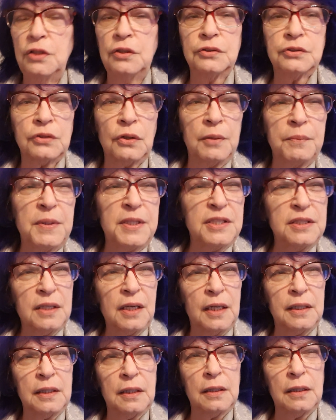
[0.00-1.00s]
so I've been
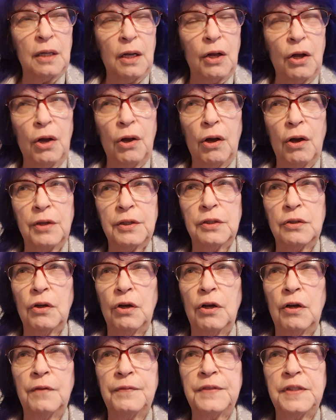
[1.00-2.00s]
kind of on and
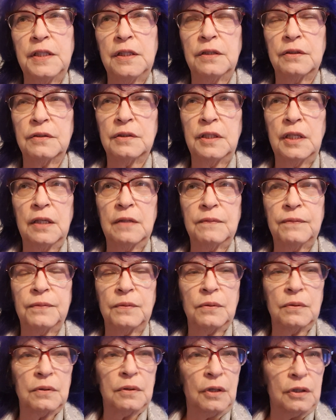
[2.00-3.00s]
off the internet
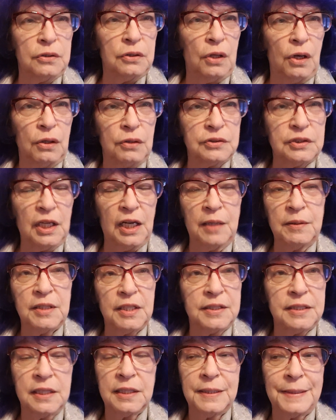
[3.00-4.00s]
for a long time.
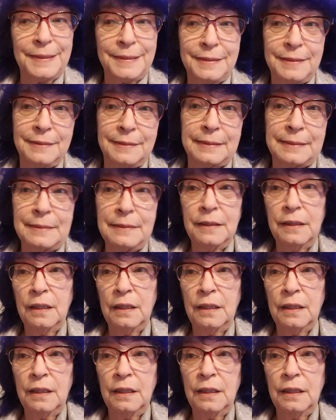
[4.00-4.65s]
The thing is